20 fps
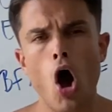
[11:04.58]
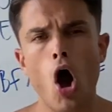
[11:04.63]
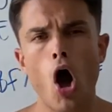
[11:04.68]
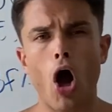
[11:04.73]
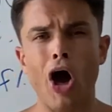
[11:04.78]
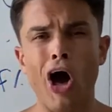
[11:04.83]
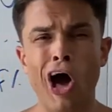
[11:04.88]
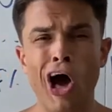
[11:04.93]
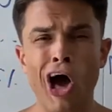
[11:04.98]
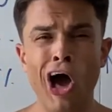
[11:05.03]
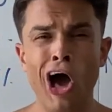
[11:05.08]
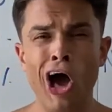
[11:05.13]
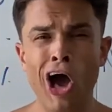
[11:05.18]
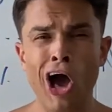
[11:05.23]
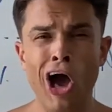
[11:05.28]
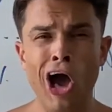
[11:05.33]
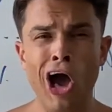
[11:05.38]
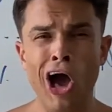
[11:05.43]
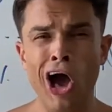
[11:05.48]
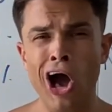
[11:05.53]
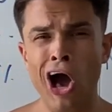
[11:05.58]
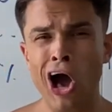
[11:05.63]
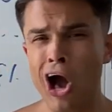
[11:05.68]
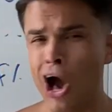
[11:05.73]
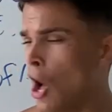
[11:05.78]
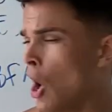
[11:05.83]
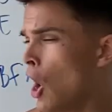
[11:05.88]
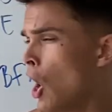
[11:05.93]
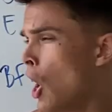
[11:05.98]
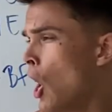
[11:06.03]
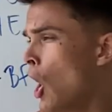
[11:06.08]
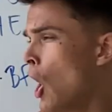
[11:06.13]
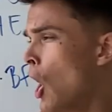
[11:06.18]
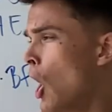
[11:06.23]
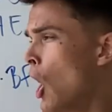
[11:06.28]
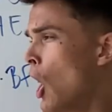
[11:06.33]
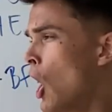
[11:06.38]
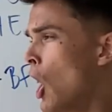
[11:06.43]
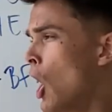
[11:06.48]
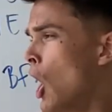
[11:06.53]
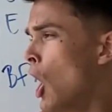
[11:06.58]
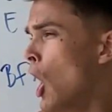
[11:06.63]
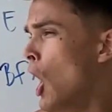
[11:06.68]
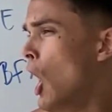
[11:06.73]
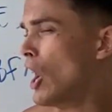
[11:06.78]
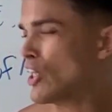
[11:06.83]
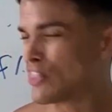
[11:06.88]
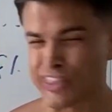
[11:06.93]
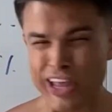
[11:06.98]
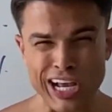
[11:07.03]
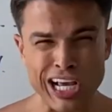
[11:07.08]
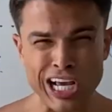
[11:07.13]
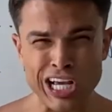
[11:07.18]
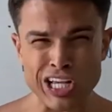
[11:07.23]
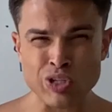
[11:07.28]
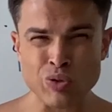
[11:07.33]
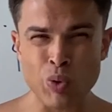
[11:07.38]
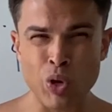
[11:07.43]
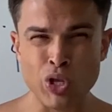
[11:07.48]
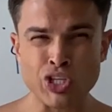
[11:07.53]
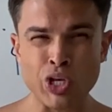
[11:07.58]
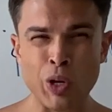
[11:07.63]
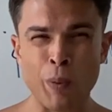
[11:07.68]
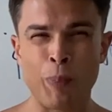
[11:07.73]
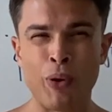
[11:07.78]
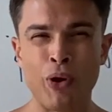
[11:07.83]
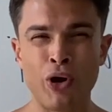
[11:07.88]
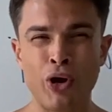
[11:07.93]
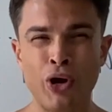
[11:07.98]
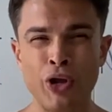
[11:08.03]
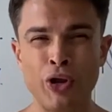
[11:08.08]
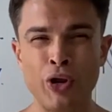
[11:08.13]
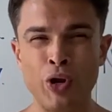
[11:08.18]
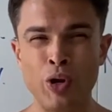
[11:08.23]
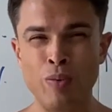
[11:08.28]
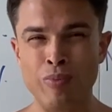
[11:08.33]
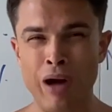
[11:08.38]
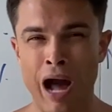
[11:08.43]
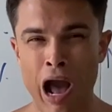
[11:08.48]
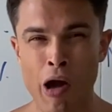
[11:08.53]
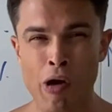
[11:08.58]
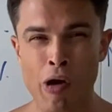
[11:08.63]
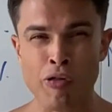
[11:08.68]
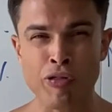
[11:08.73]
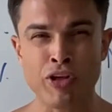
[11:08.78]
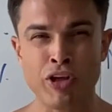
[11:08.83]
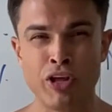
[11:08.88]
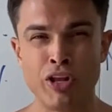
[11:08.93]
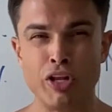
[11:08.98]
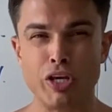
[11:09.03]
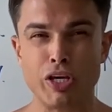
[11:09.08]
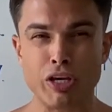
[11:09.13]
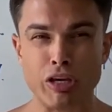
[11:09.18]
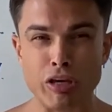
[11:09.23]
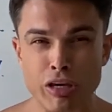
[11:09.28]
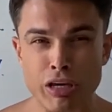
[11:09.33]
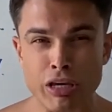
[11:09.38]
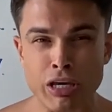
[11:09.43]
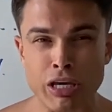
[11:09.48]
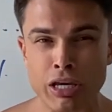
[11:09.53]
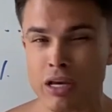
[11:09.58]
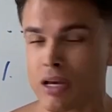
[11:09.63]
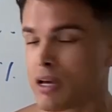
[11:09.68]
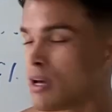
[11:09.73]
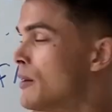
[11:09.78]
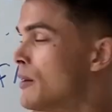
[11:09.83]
I think it's what you put in your mouth and eat.